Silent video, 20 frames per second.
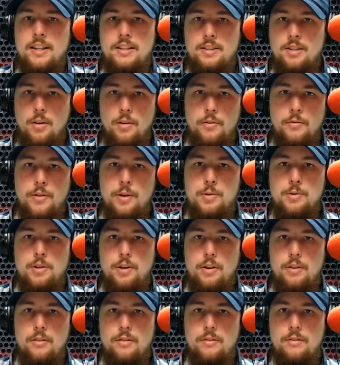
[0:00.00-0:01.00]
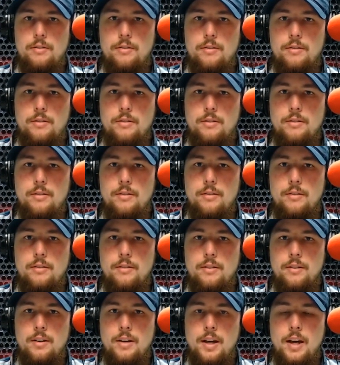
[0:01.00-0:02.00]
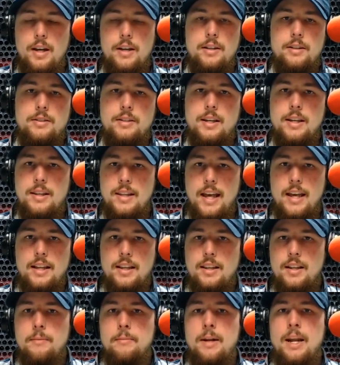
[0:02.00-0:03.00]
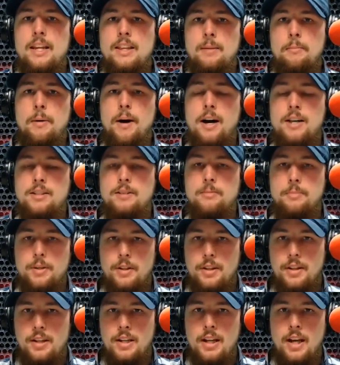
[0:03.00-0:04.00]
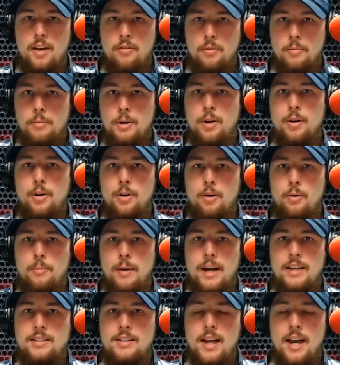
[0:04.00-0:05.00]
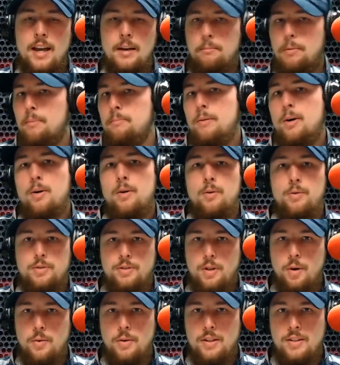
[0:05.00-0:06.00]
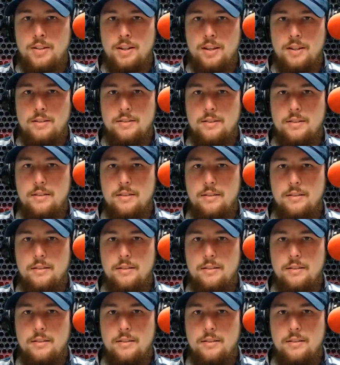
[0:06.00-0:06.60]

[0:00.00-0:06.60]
tell the future. You see, they eliminate the possibility of a miracle by saying, but miracles don't exist.